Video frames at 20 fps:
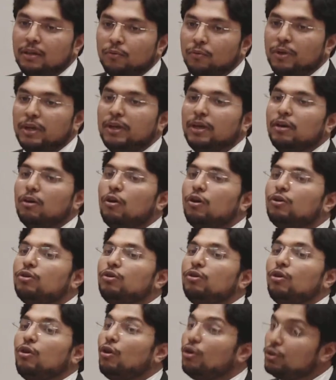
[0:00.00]
We
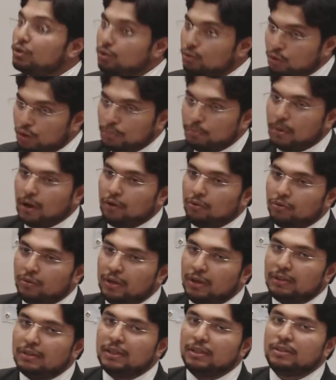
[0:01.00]
cannot cross those
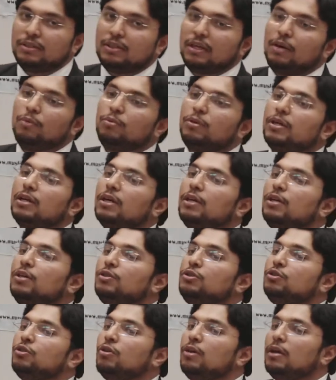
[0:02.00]
boundaries, and still we can
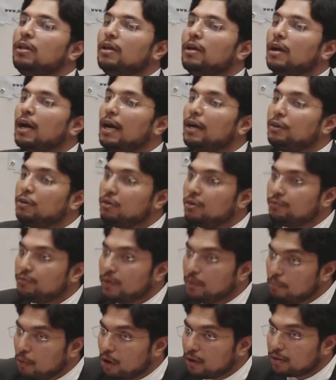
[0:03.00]
enjoy the right of
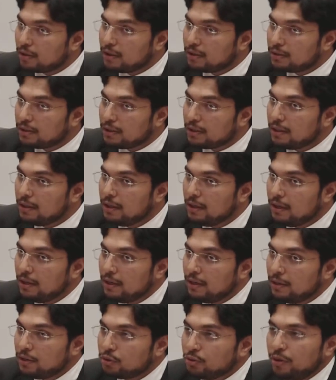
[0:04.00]
democracy.
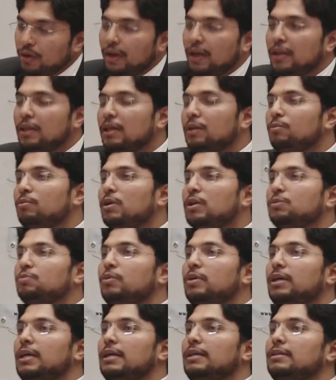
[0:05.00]
So in other words,
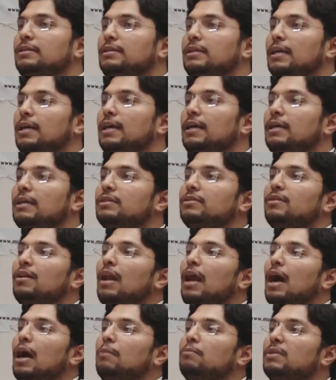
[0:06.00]
we can say
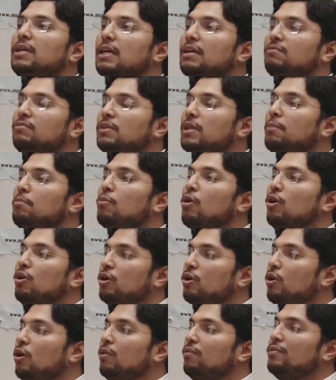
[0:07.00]
Islam gives the
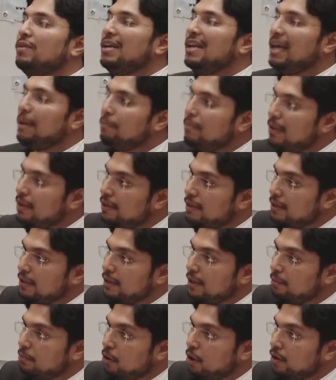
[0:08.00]
model of
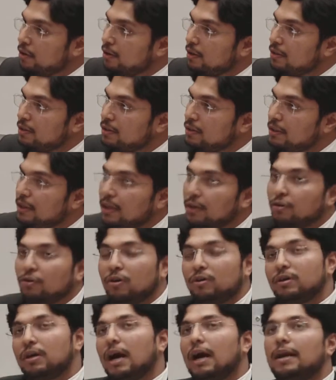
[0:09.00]
limited democracy and
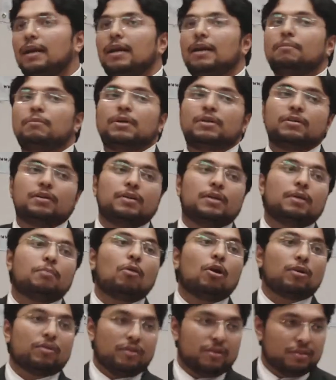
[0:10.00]
not unlimited
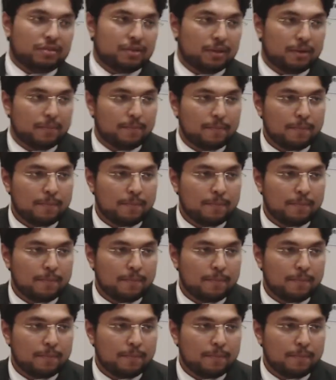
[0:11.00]
democracy.